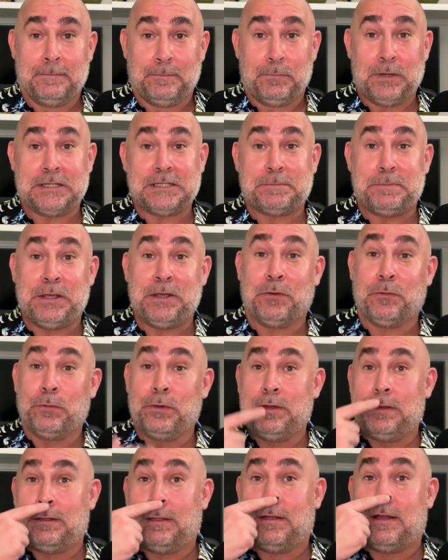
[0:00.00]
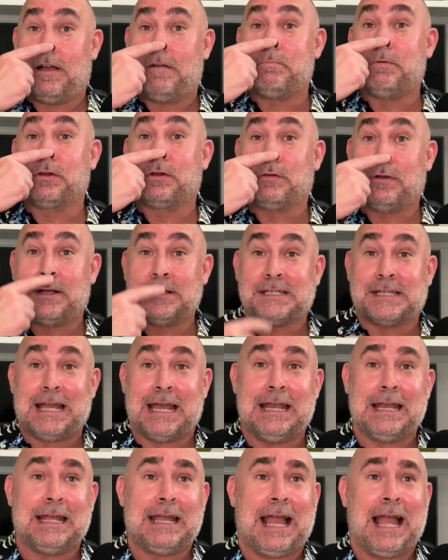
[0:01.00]
Must be a real upper crust
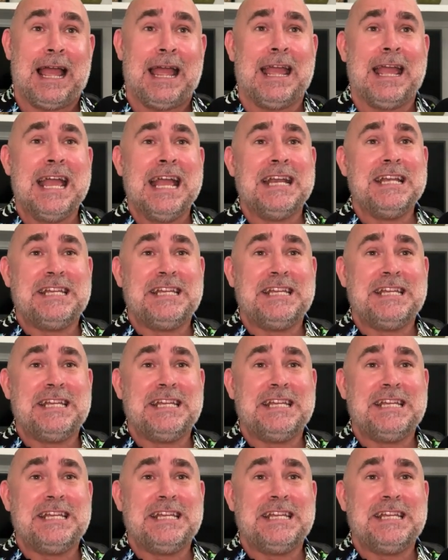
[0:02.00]
kind of guy.